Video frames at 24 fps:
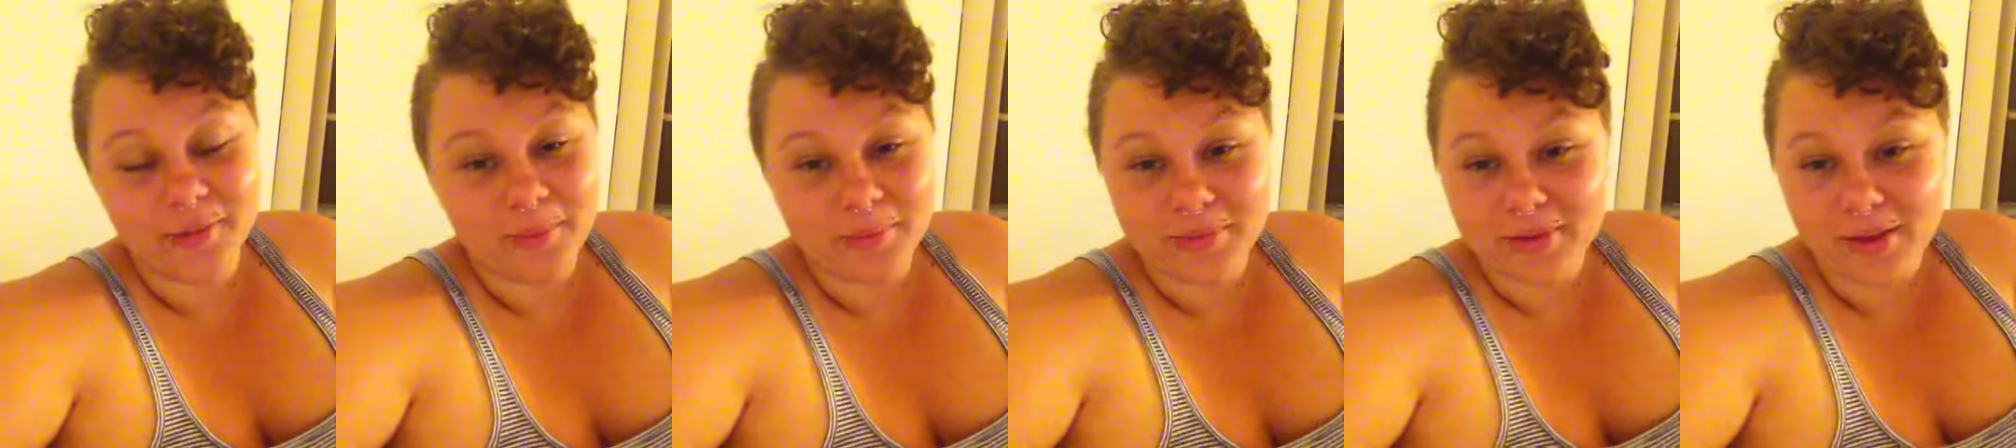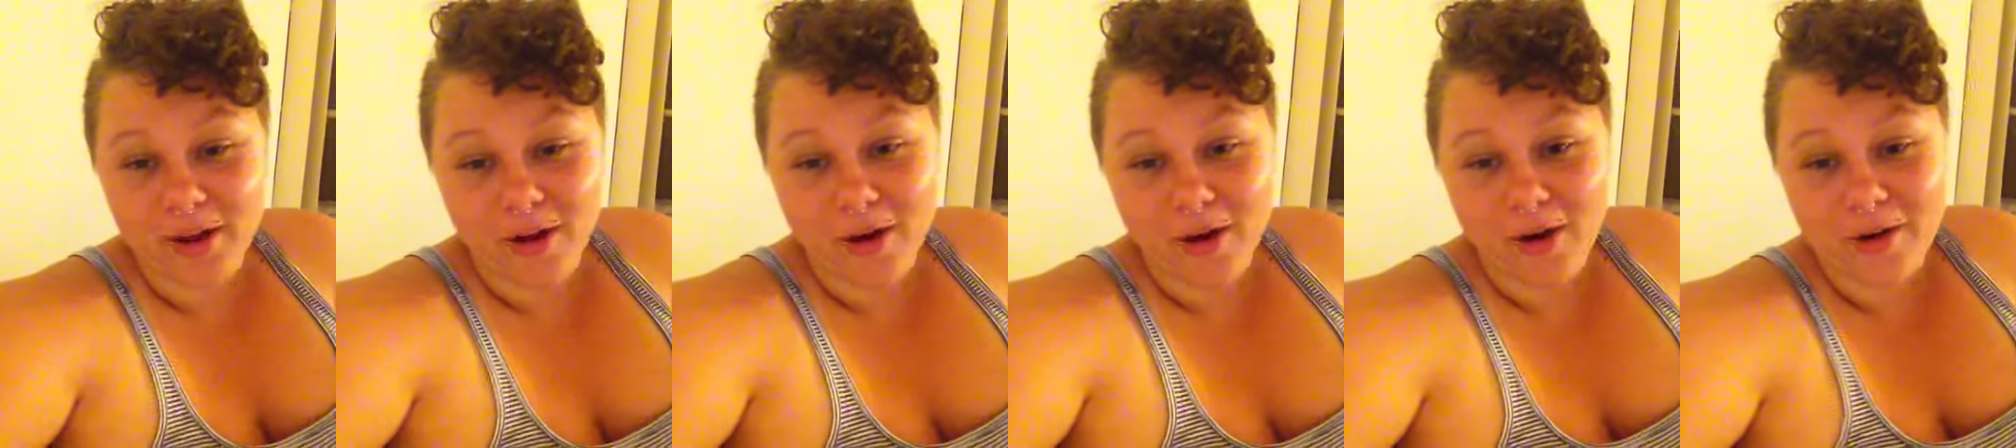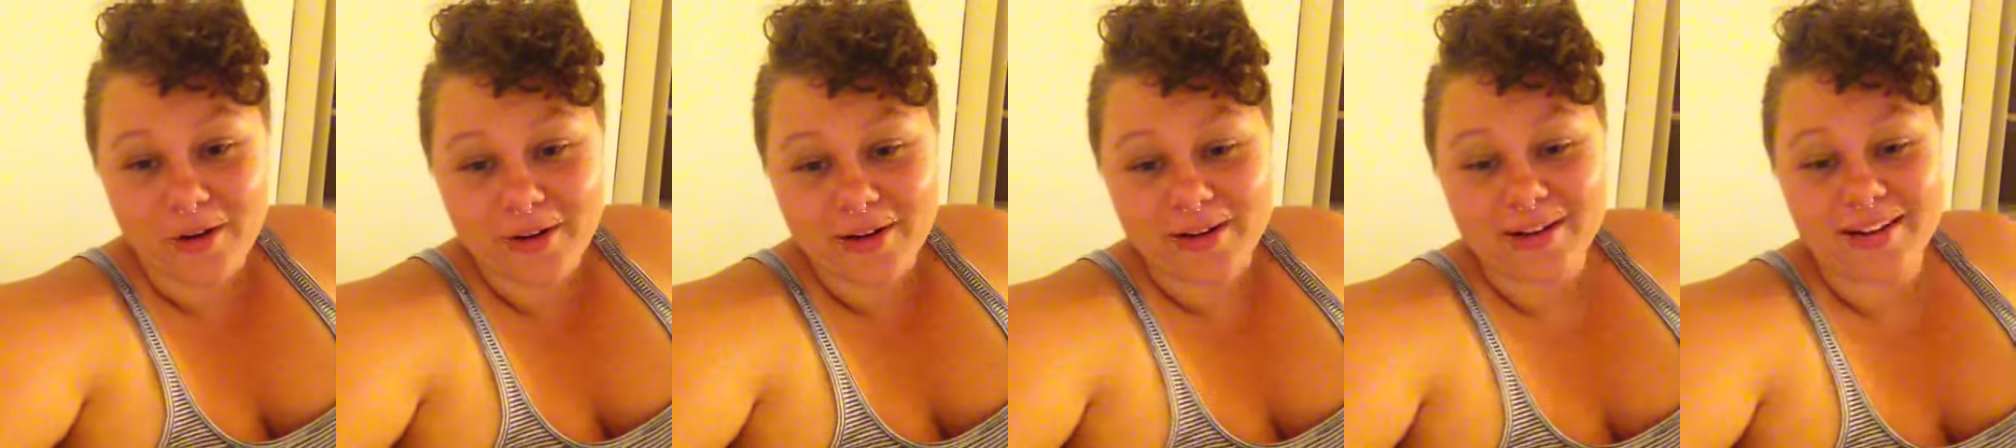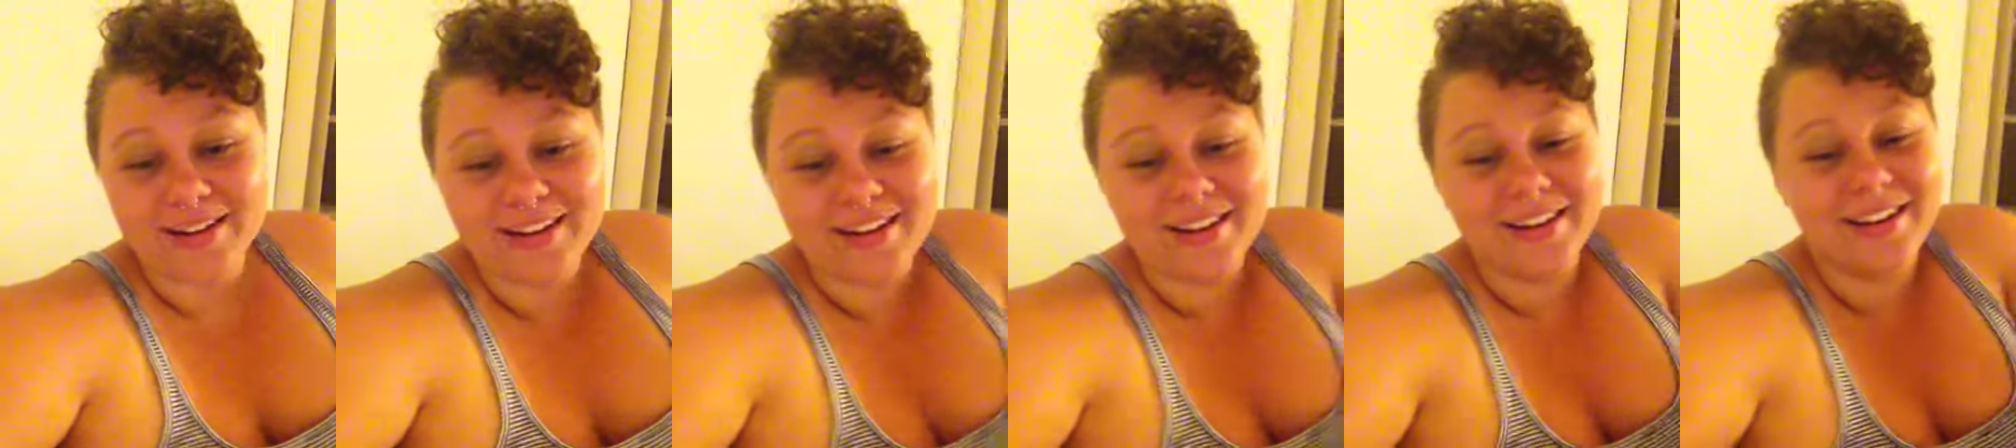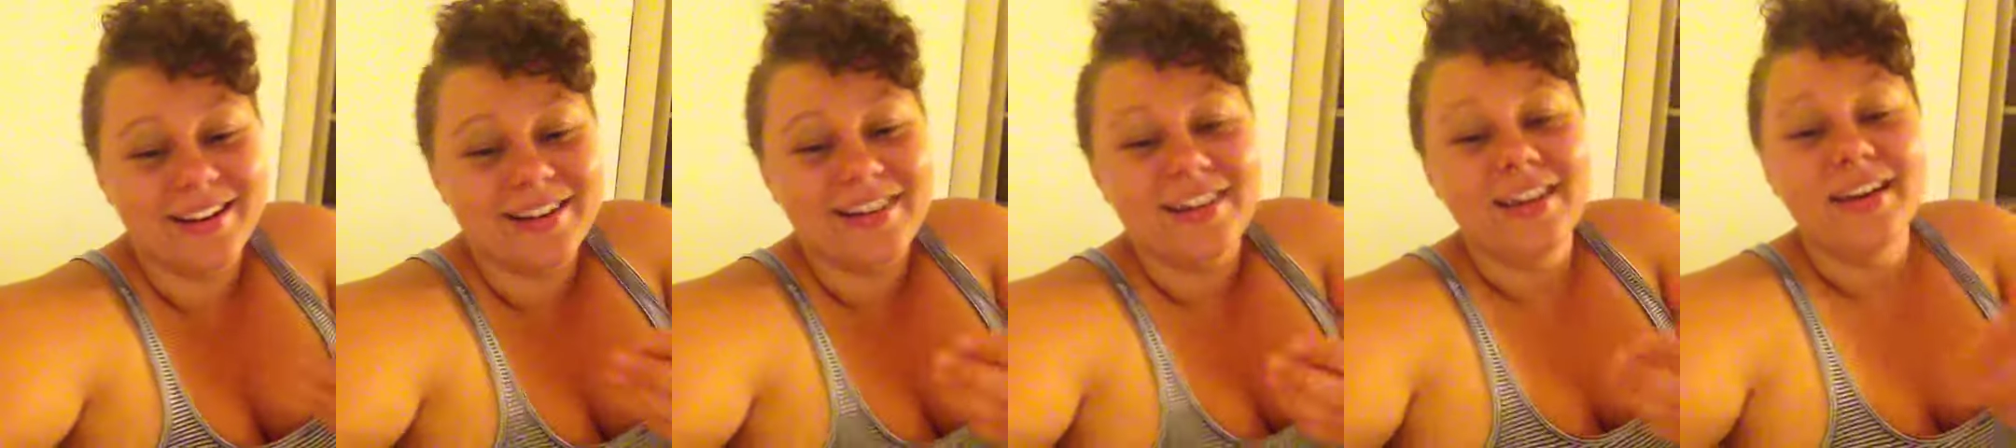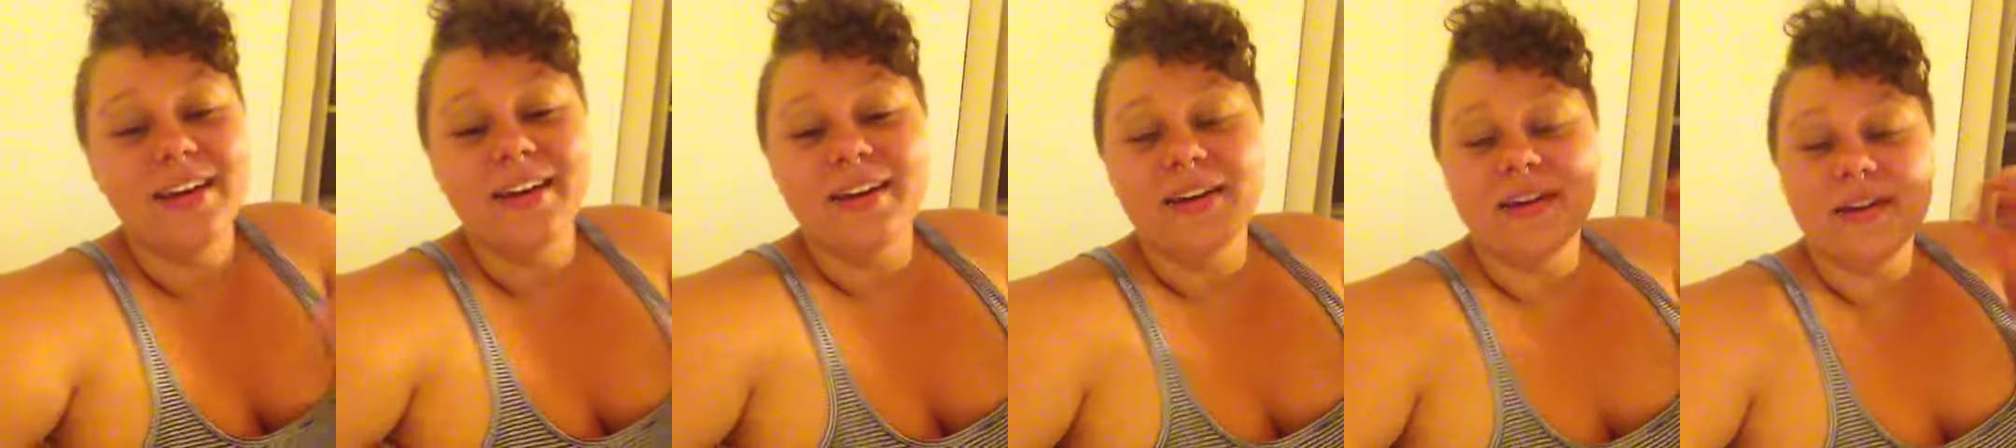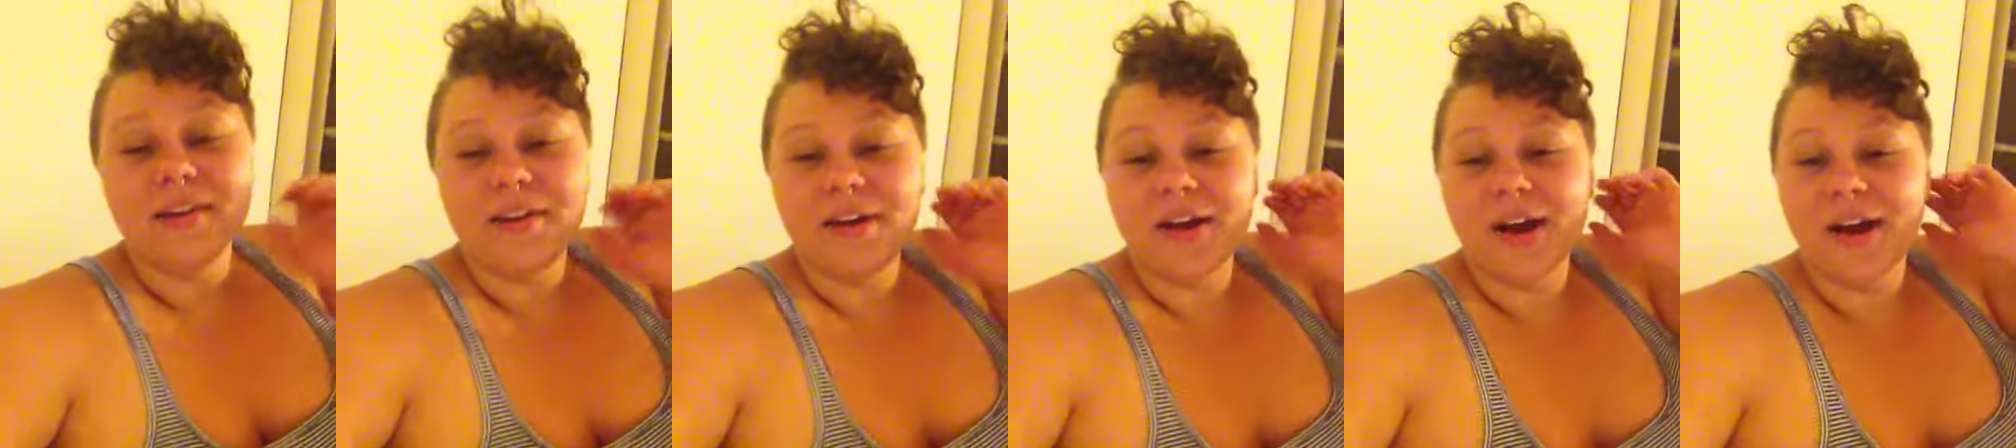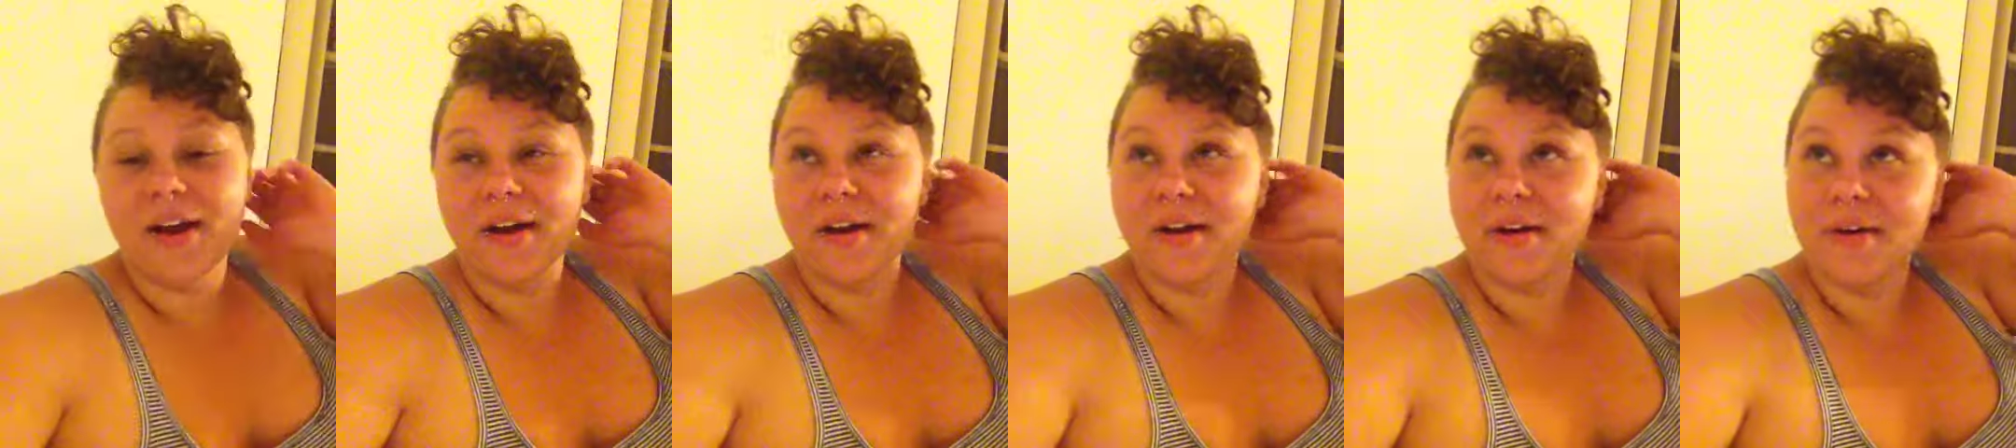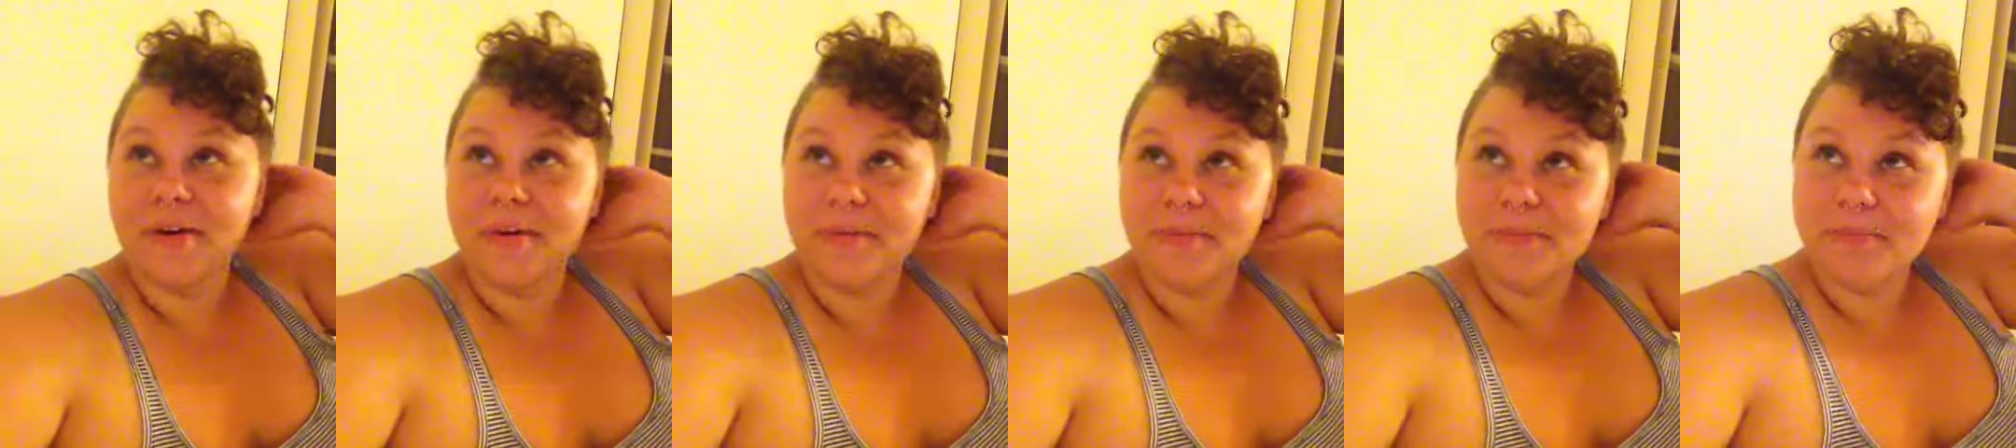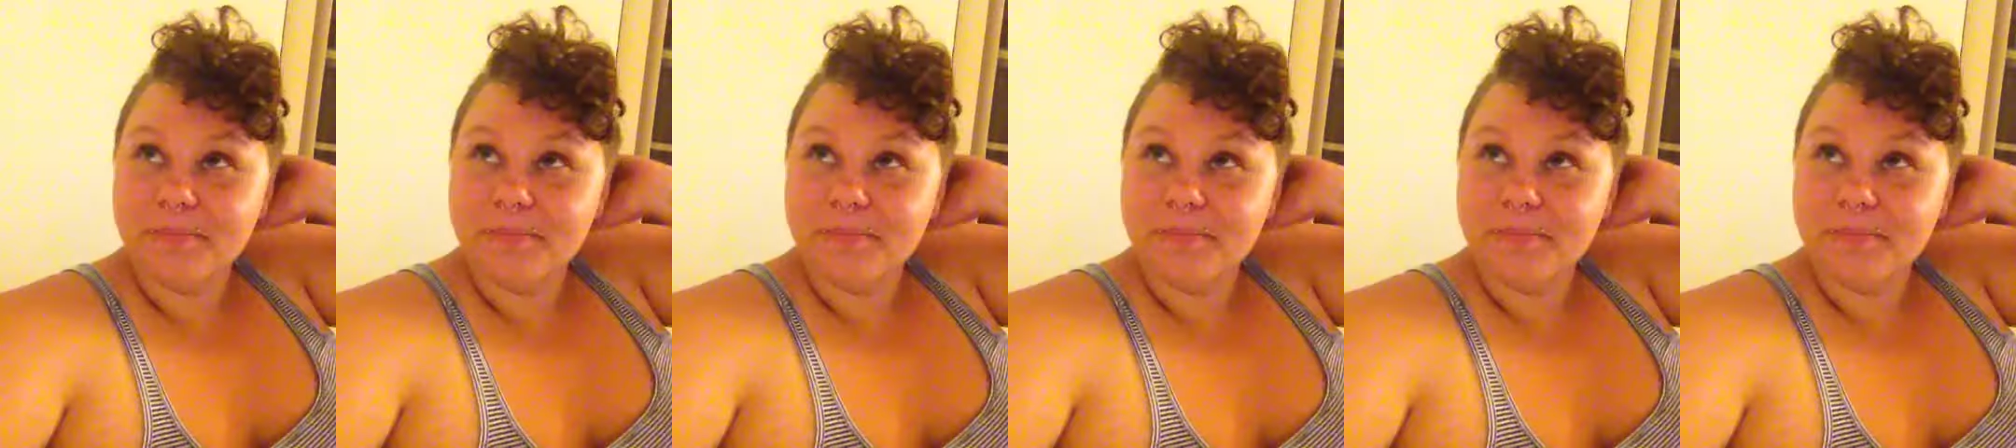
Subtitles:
I'm sorry. Oh,